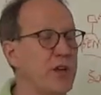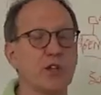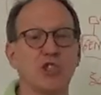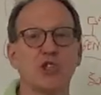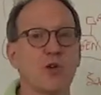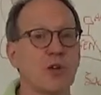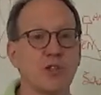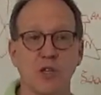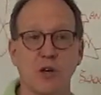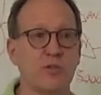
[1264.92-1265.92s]
an
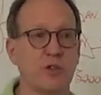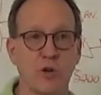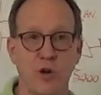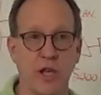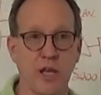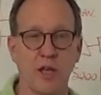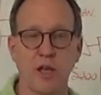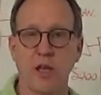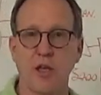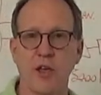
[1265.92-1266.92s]
assurance of learning.
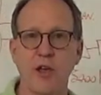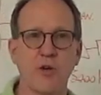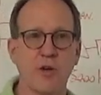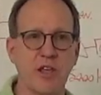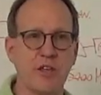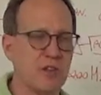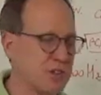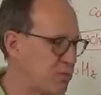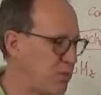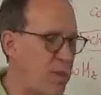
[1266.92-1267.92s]
Here
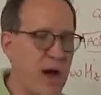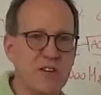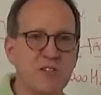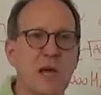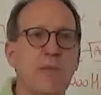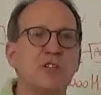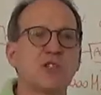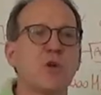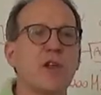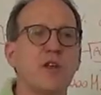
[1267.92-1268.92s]
is my
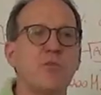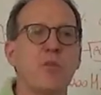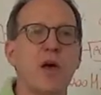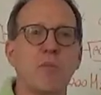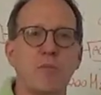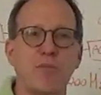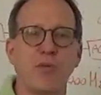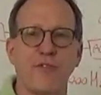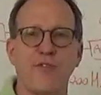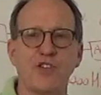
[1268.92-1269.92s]
demonstrated
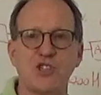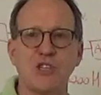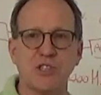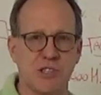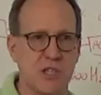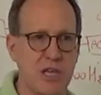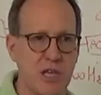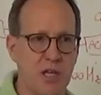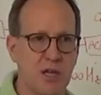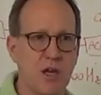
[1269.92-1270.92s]

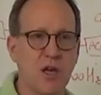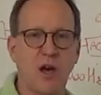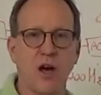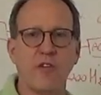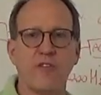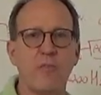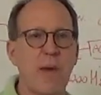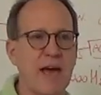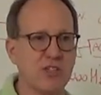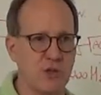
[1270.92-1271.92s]
proficiency of
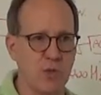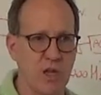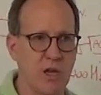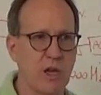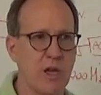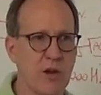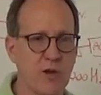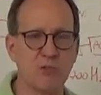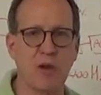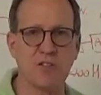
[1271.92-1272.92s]
mastery.
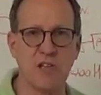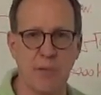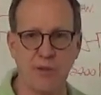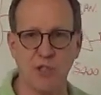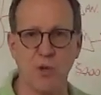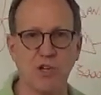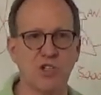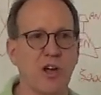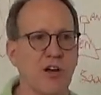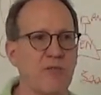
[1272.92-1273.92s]
Here's my
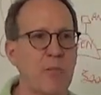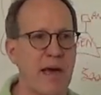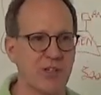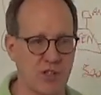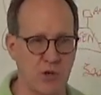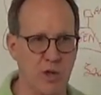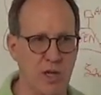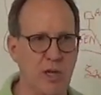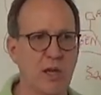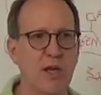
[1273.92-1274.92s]
demonstration of mastery